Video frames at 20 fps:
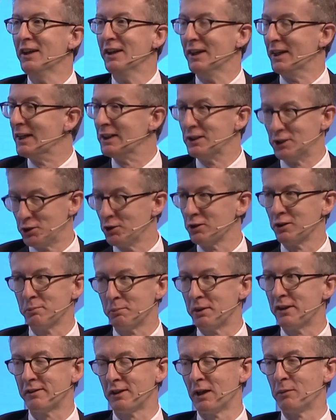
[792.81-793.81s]
It shouldn't
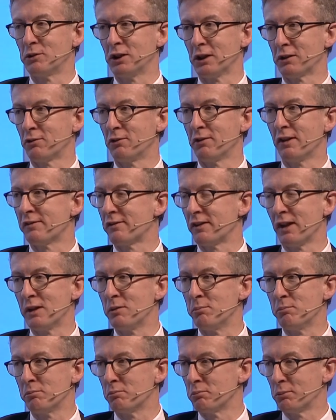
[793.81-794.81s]
be subject to the
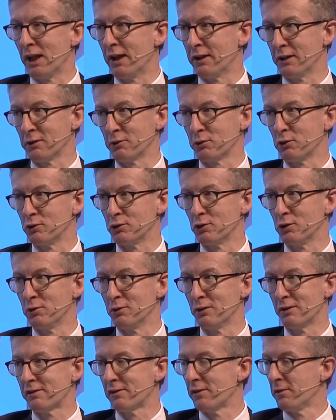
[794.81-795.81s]
same planning
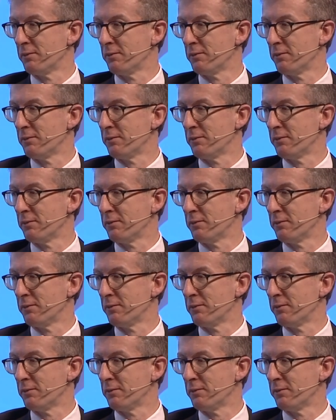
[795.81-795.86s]
controls.